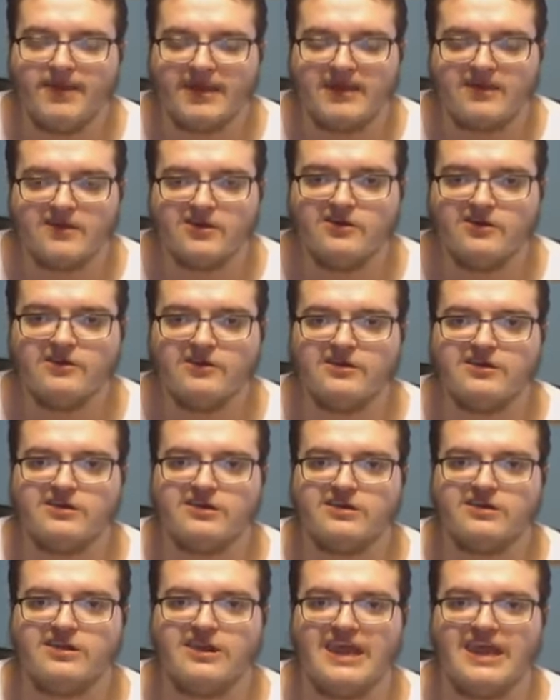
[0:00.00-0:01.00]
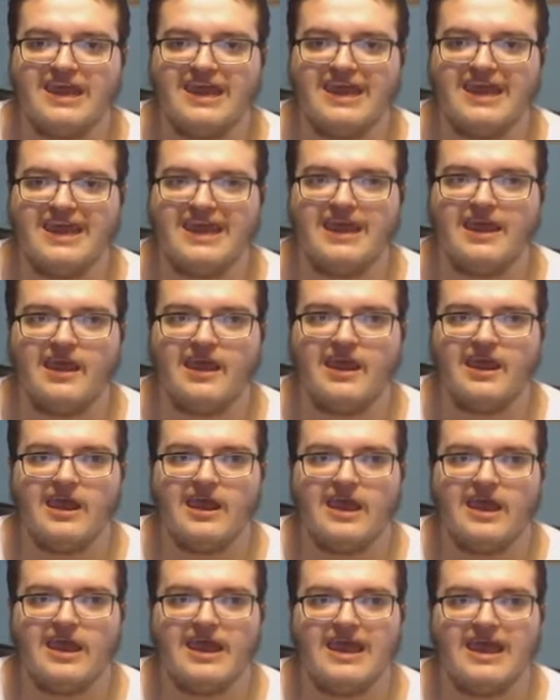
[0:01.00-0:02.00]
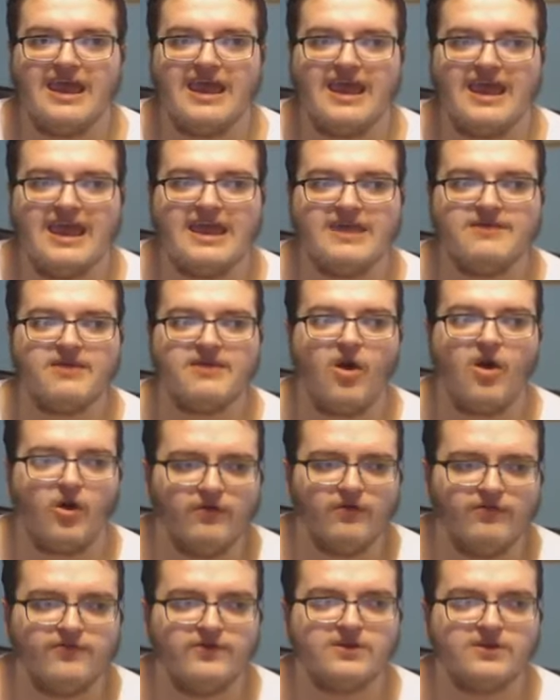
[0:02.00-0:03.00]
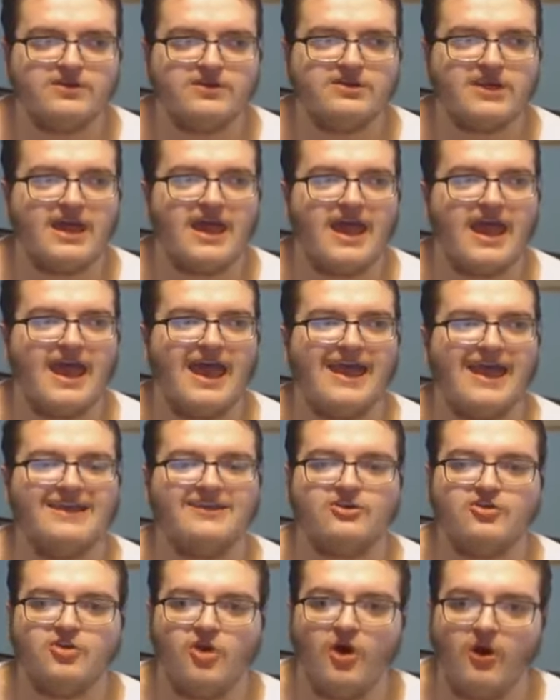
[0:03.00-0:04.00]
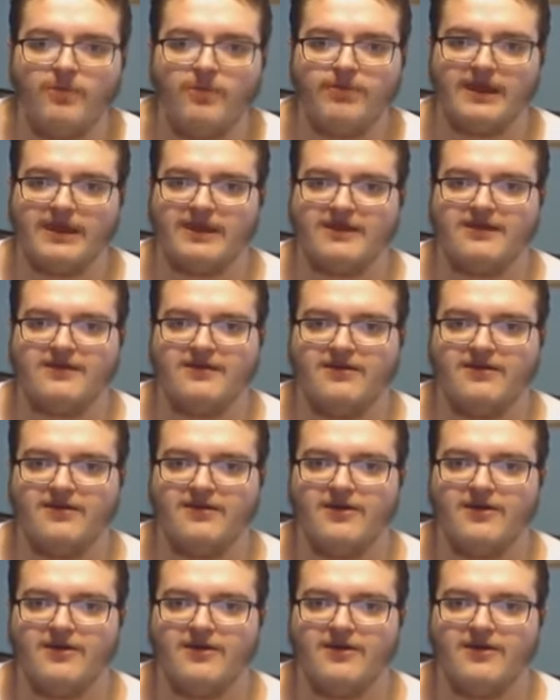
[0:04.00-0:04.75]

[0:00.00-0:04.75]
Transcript: Because it offers a topic